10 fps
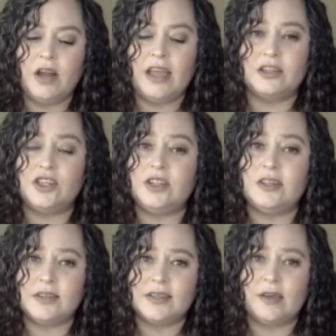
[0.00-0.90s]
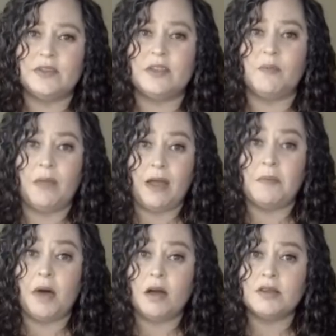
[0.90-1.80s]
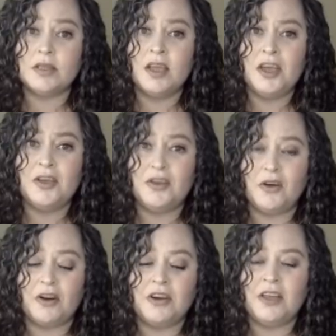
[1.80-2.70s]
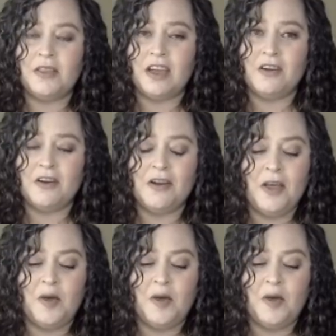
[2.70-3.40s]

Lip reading: and she does have some Paintbox yarn there,